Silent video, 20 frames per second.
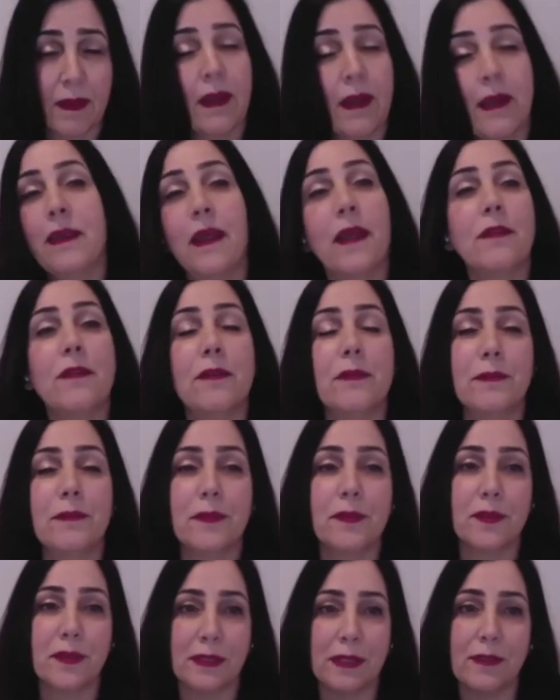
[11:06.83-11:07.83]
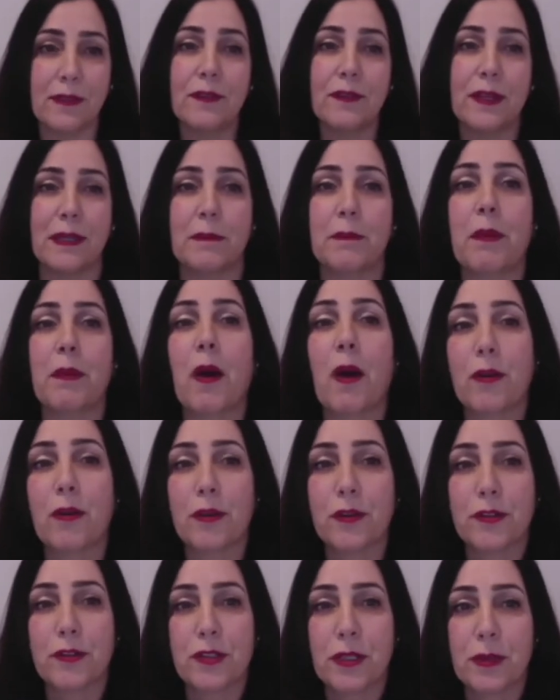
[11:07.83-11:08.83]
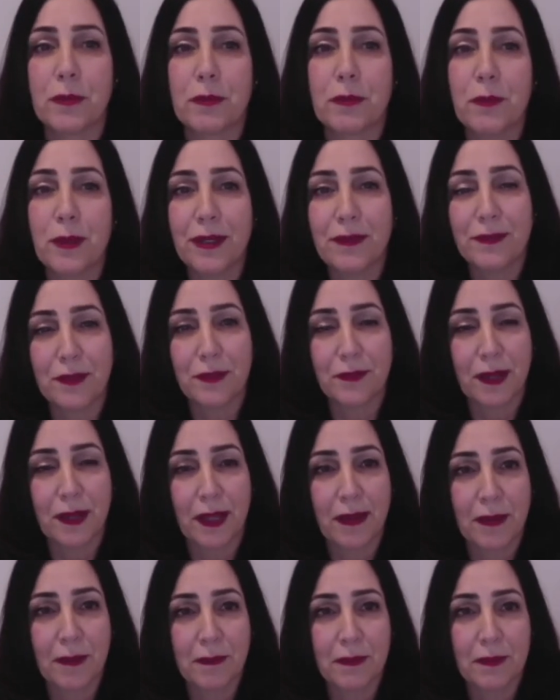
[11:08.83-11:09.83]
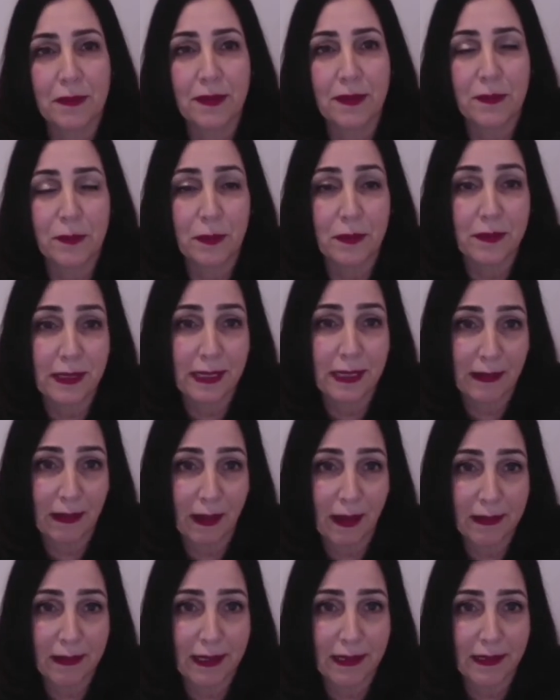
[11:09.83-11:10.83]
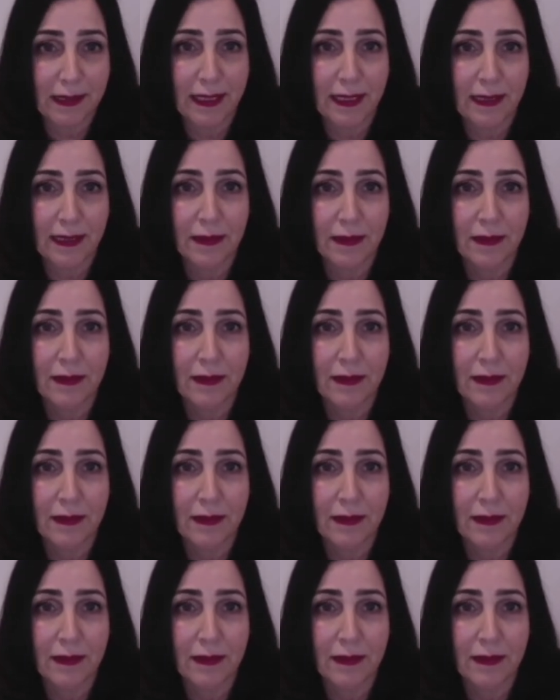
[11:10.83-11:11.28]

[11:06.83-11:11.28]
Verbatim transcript: Another significant partnership we have developed is with Eli Lilly.